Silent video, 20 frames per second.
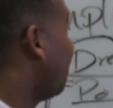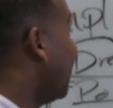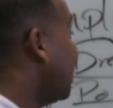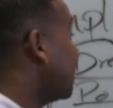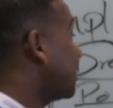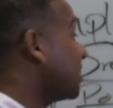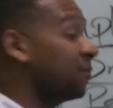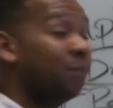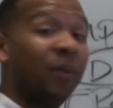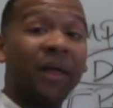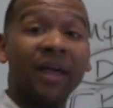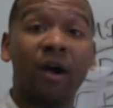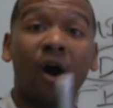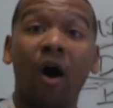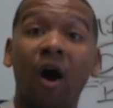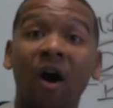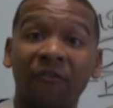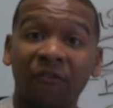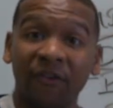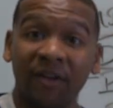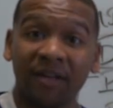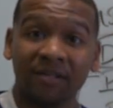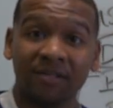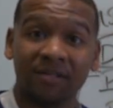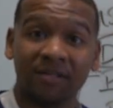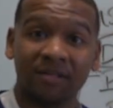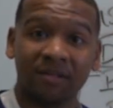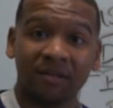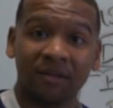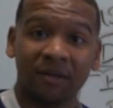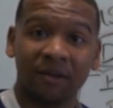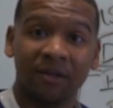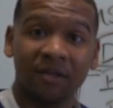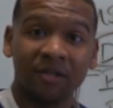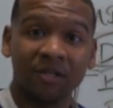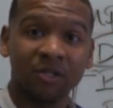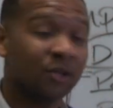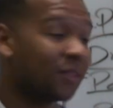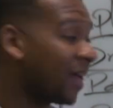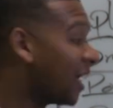This is playing offense,
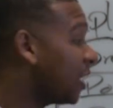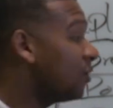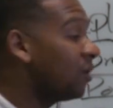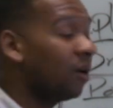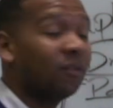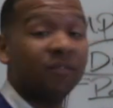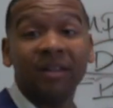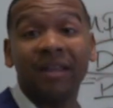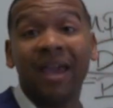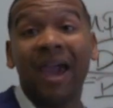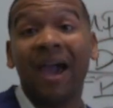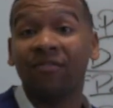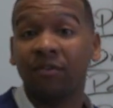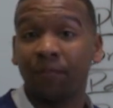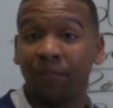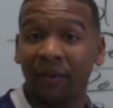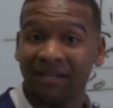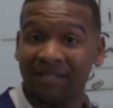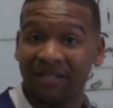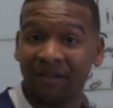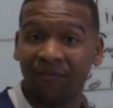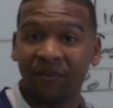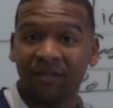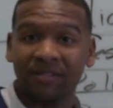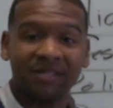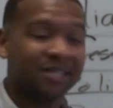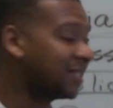so that you don't really have to play defense.